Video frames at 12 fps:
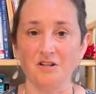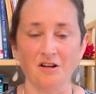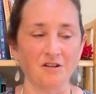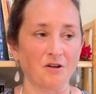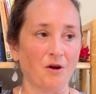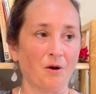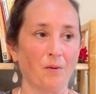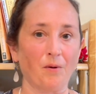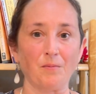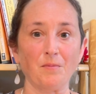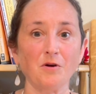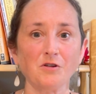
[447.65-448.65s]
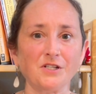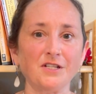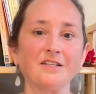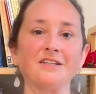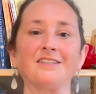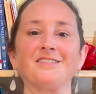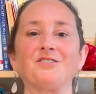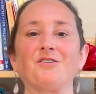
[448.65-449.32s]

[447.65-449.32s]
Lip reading: emotions